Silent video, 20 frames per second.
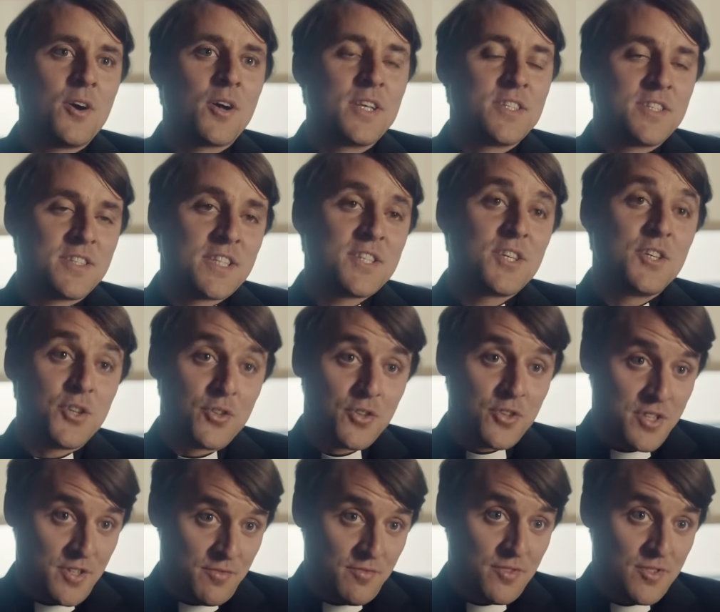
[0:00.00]
Okay, so that's
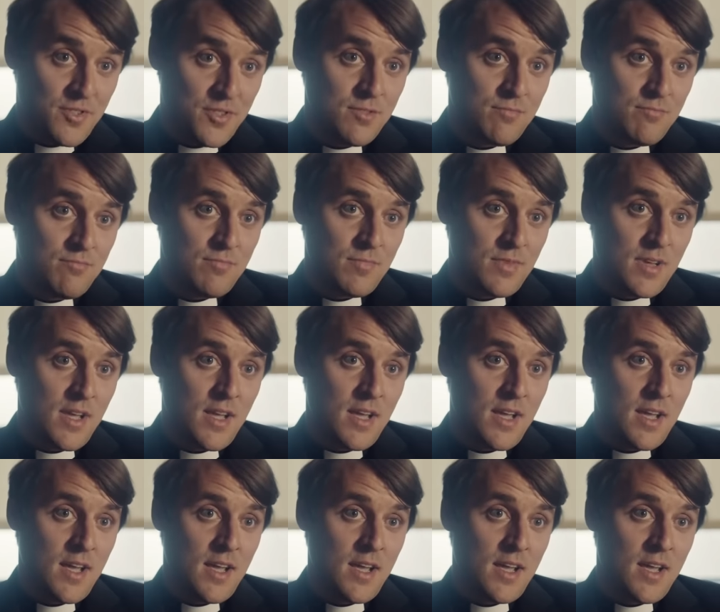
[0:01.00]
another difference.
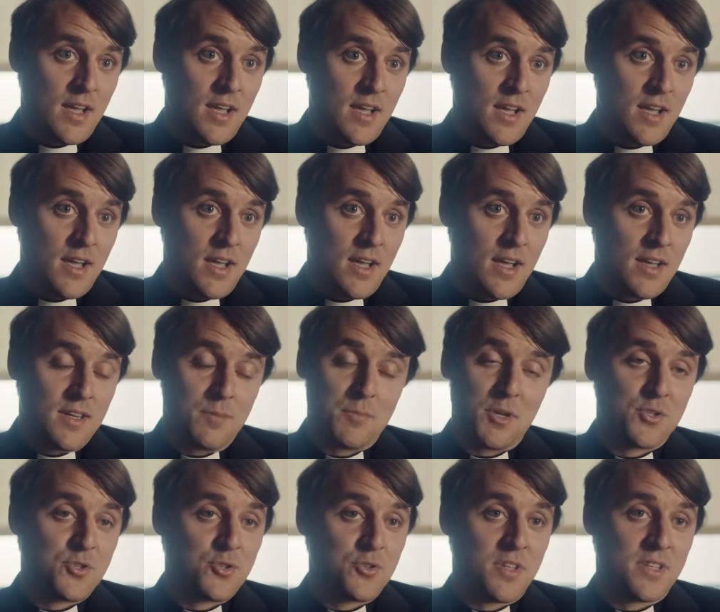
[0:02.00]
And
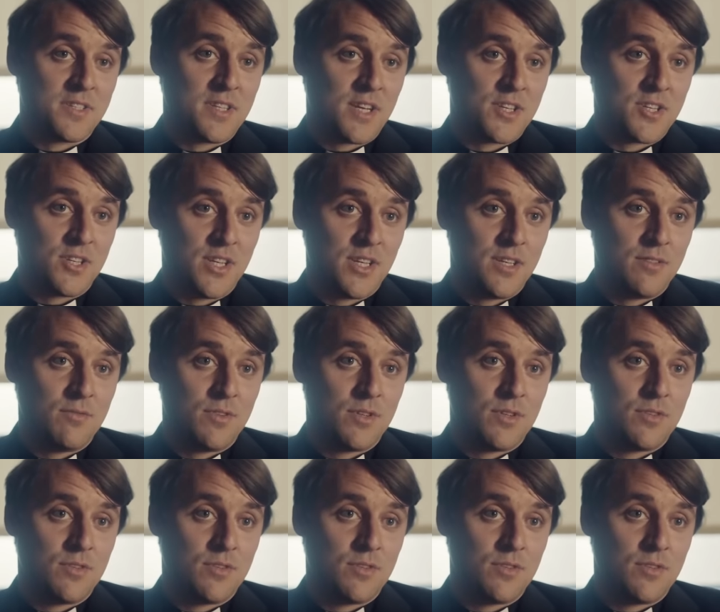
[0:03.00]
I'm not sure that's actually...